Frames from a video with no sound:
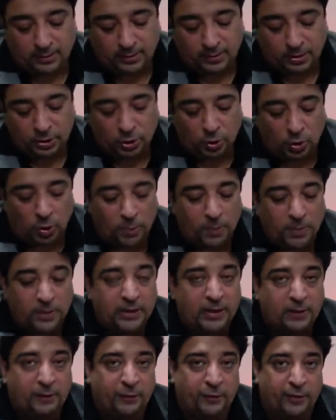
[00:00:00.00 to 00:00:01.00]
you open
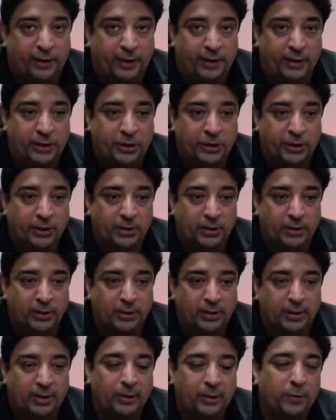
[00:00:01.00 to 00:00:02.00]
their fridge,
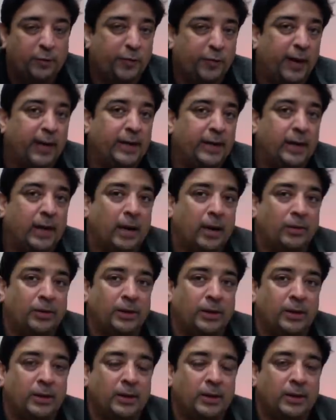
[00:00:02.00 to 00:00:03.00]
and you find
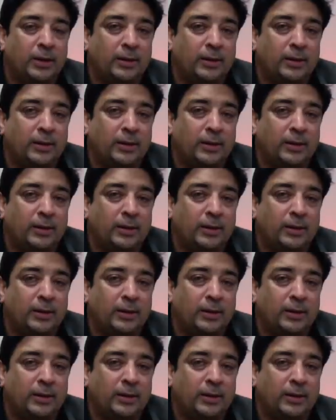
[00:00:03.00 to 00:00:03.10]
out